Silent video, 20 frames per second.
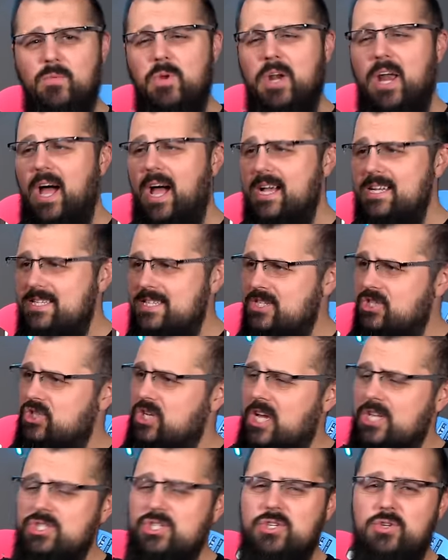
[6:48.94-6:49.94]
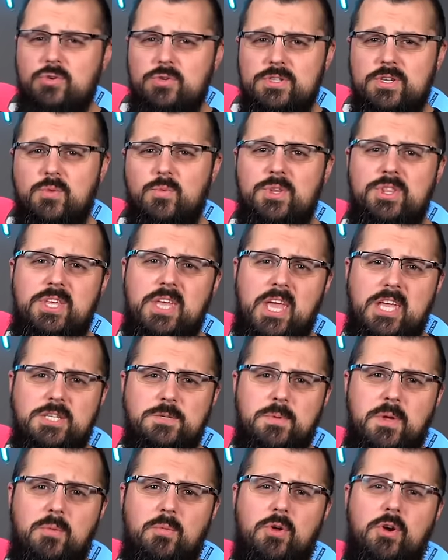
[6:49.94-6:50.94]
would I suggest using with the
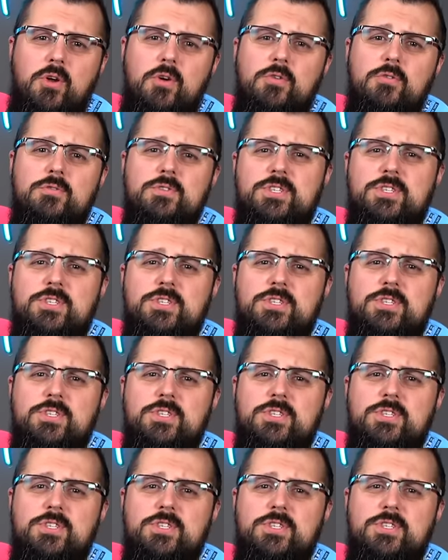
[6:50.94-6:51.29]
HPM 100?